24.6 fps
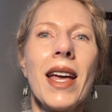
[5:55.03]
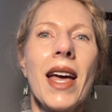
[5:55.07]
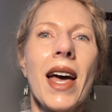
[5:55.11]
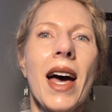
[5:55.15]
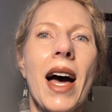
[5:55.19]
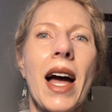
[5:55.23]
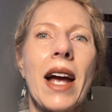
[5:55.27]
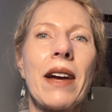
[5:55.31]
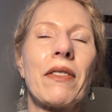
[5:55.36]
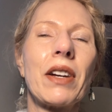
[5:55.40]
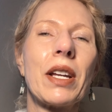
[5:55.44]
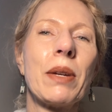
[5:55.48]

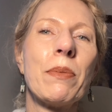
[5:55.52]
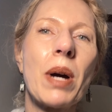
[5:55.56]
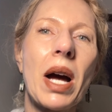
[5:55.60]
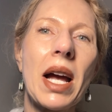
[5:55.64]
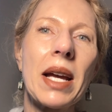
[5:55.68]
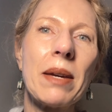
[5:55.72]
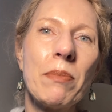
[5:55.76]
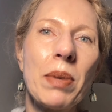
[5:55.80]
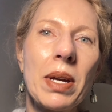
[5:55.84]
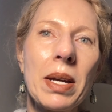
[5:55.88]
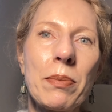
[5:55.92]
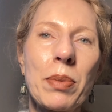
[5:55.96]
I
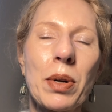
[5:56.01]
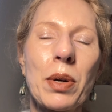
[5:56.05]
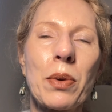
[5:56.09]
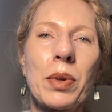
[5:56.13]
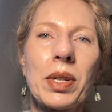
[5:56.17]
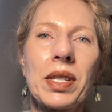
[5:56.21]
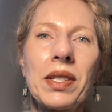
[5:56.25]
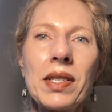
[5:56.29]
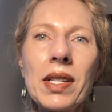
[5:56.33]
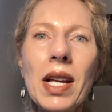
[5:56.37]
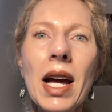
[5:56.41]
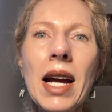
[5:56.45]
remind people
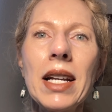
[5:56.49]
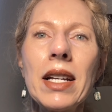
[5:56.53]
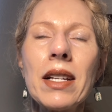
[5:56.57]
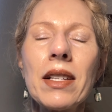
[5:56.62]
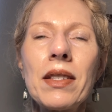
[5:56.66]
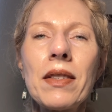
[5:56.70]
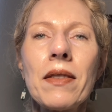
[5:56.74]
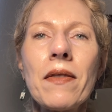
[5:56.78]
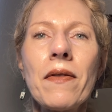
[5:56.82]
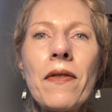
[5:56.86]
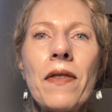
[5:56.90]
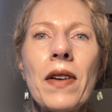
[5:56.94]
with sinus
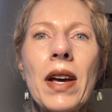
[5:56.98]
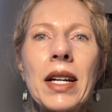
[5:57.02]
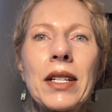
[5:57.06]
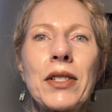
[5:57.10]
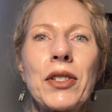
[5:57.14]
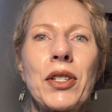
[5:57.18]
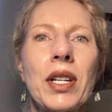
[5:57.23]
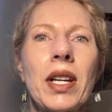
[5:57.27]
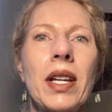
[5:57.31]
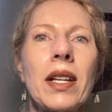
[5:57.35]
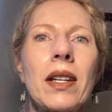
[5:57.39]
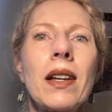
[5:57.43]

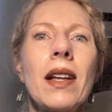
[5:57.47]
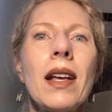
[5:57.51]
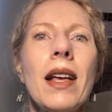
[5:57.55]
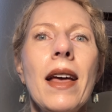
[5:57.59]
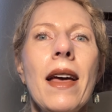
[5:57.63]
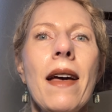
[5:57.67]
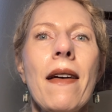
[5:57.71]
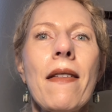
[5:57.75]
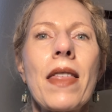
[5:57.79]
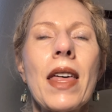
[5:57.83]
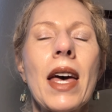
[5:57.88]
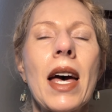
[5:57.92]
infection
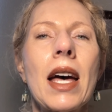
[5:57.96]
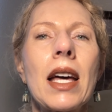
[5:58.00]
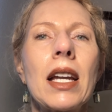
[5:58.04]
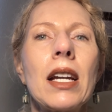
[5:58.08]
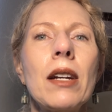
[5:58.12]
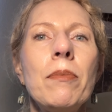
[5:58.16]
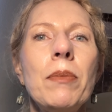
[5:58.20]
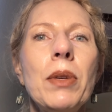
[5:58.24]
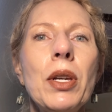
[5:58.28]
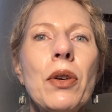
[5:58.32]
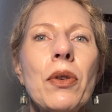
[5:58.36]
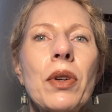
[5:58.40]
that
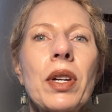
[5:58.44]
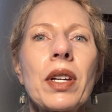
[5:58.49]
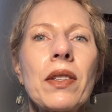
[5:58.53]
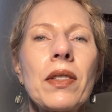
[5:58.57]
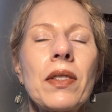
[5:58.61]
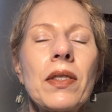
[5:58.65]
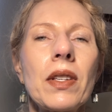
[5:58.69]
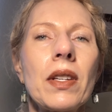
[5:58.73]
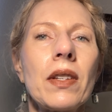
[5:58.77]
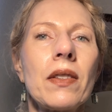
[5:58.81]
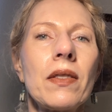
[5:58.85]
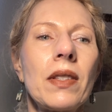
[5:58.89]
mucus
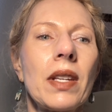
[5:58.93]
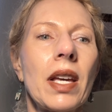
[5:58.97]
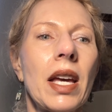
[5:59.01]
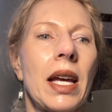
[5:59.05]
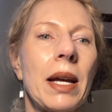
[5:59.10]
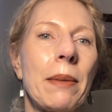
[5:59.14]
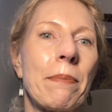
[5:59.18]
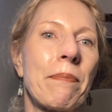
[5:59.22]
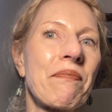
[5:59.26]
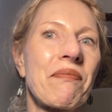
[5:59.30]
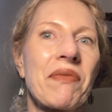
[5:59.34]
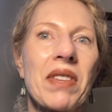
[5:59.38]
is a
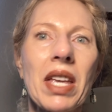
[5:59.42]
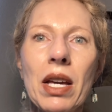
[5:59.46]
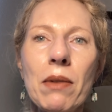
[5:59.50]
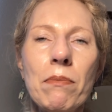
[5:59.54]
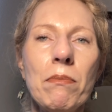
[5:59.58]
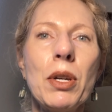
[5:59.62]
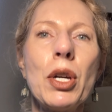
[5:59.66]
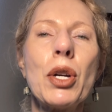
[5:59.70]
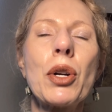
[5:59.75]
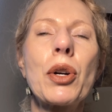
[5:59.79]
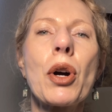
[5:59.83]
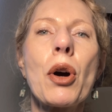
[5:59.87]

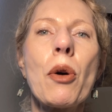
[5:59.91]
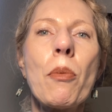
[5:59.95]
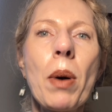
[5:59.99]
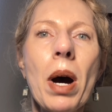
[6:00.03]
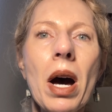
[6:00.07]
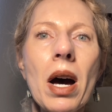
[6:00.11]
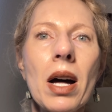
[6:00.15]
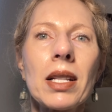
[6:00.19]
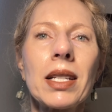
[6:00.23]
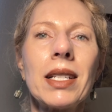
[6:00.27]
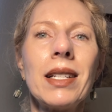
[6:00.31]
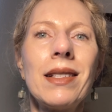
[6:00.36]

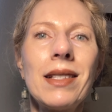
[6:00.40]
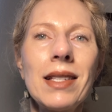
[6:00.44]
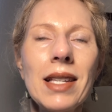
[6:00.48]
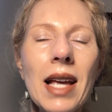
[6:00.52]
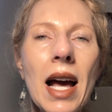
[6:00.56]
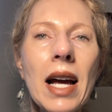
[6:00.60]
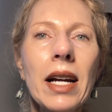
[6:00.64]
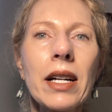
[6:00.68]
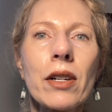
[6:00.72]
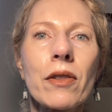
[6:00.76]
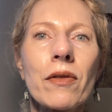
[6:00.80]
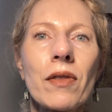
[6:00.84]

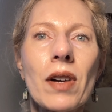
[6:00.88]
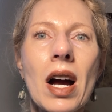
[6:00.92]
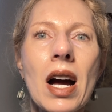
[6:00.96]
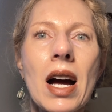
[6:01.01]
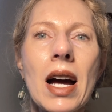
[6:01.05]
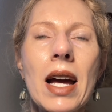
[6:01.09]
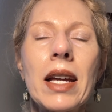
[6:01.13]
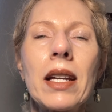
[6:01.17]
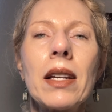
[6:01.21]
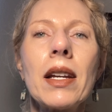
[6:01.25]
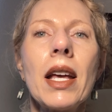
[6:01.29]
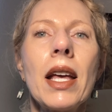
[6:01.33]

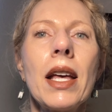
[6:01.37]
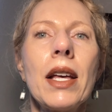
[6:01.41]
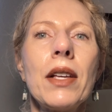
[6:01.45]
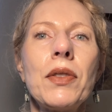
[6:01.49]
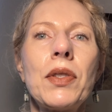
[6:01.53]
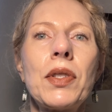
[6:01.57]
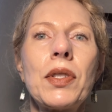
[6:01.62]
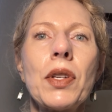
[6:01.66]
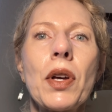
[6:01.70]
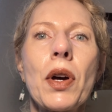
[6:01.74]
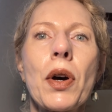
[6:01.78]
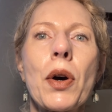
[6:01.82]
mucopolysaccharide,
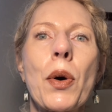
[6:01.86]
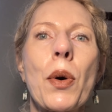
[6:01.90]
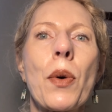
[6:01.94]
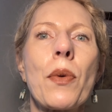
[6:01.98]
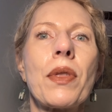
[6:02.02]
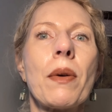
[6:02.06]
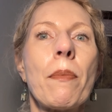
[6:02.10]
so the